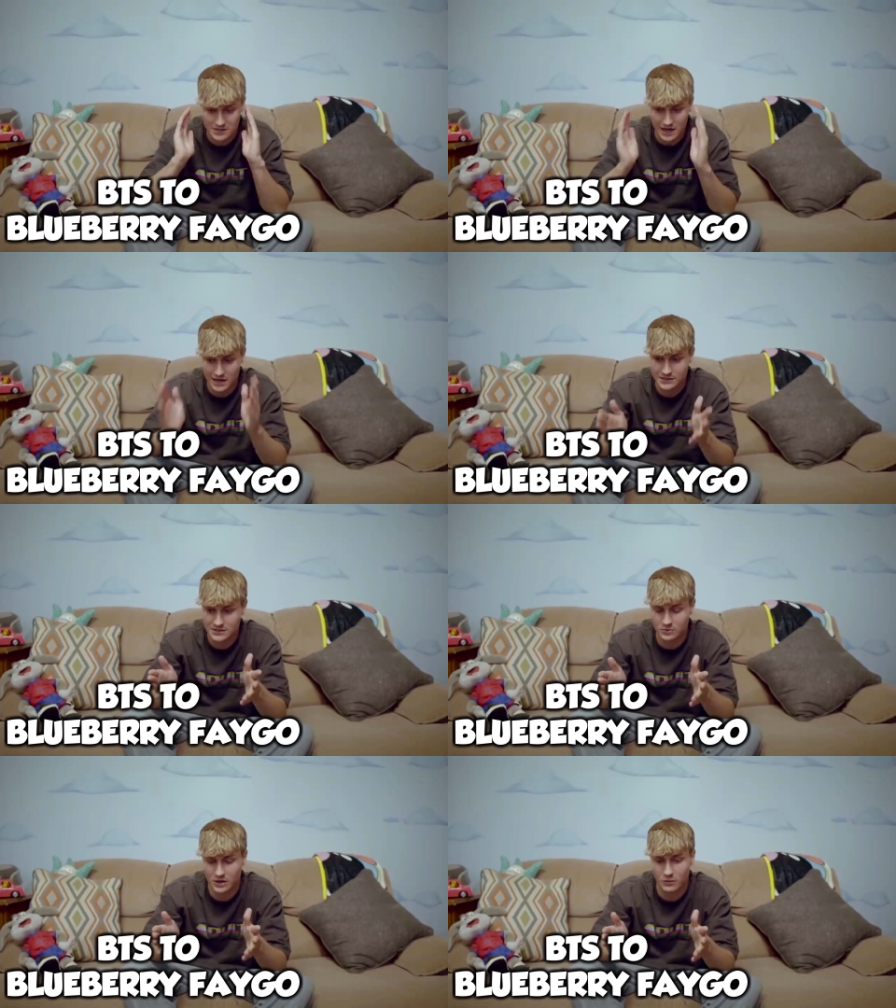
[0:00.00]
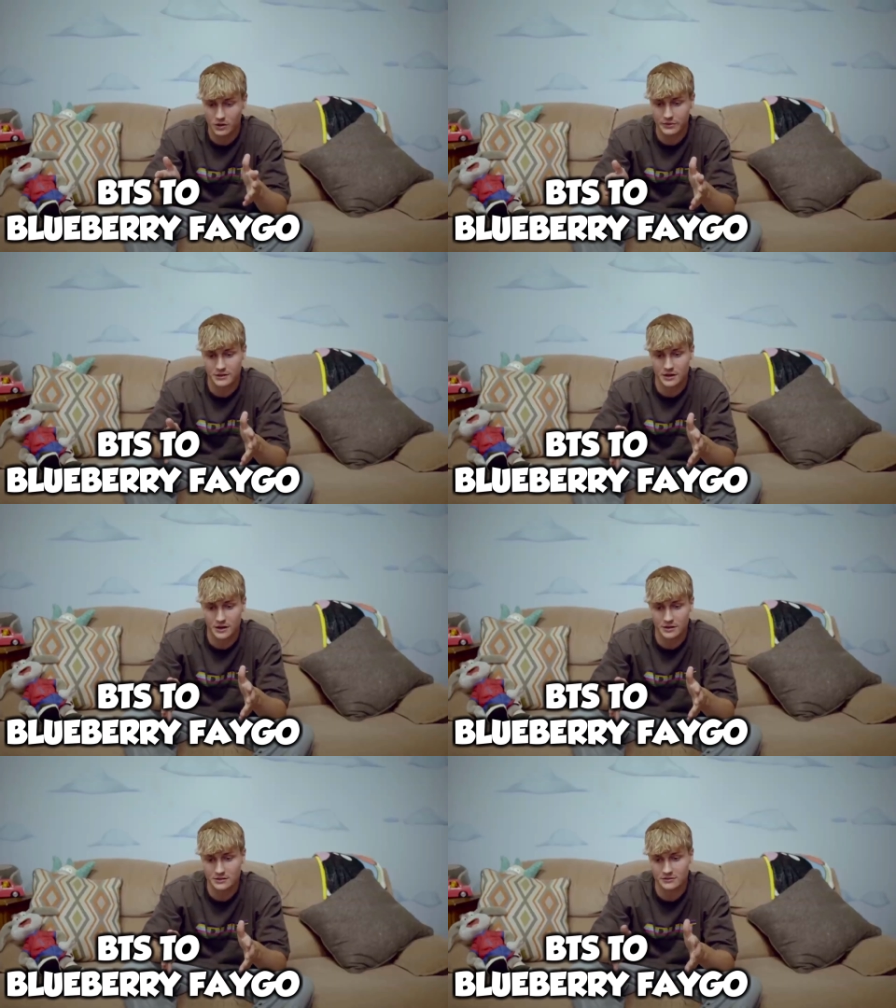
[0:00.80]
conscious when I'm working with an
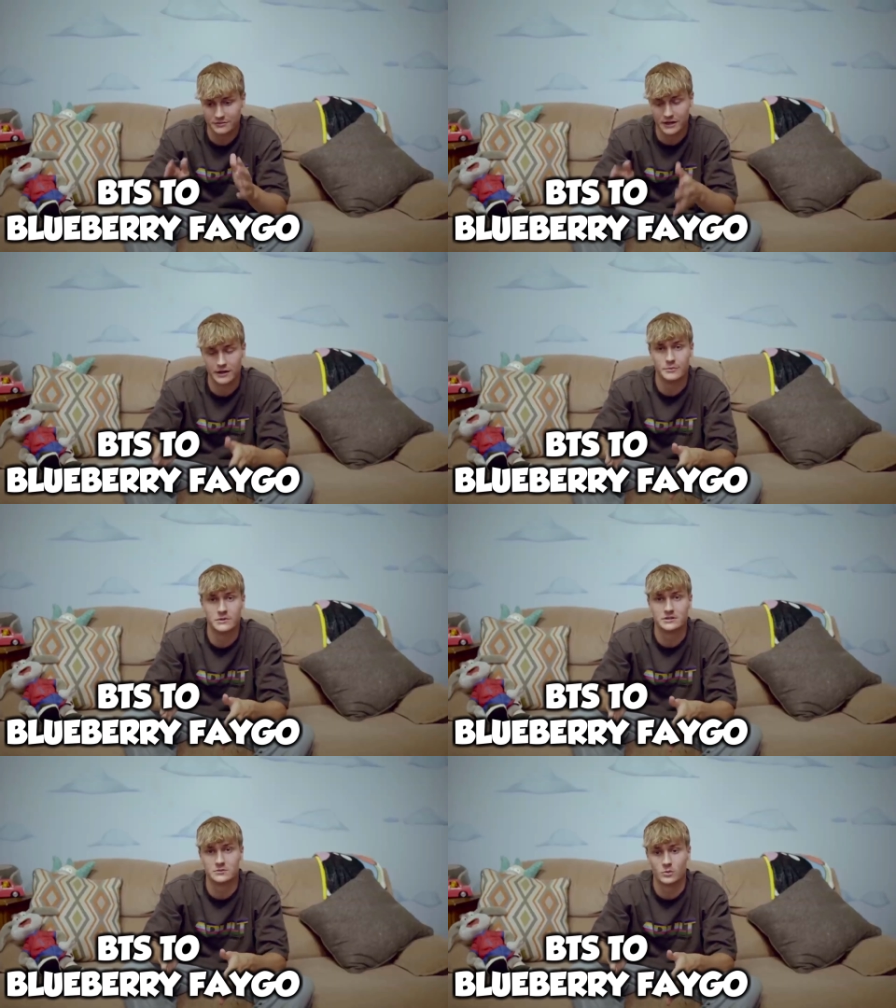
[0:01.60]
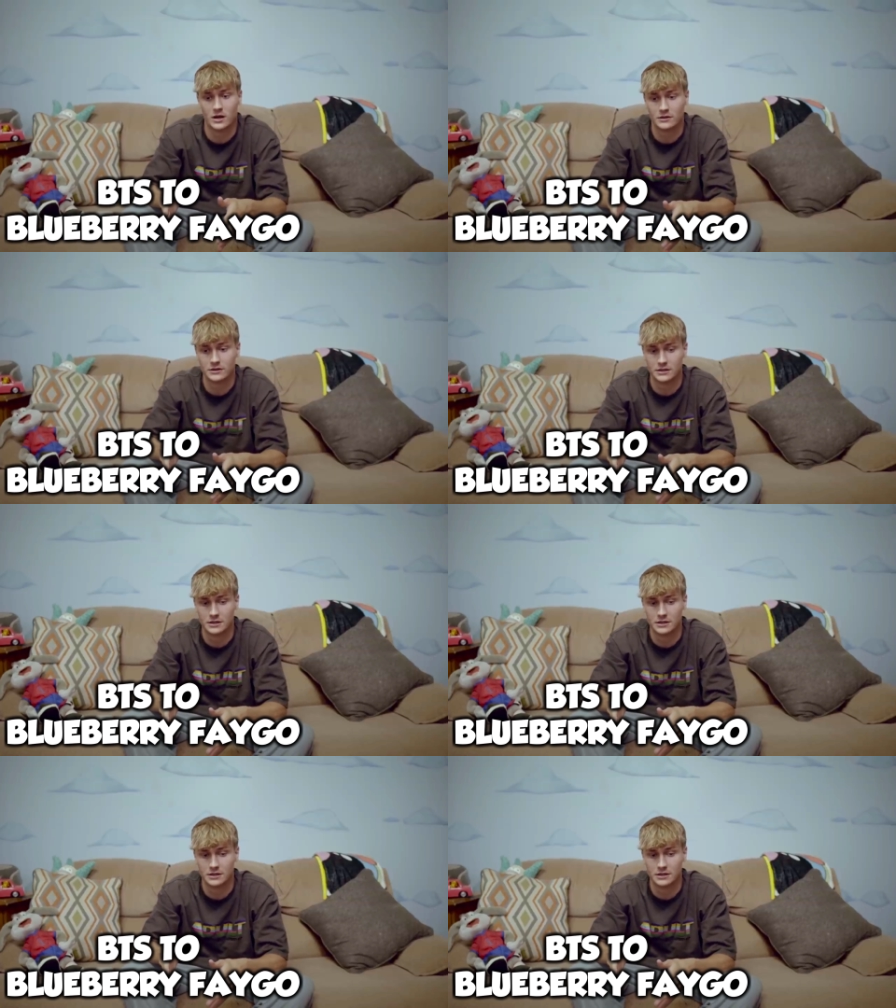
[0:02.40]
artist of their image as well. And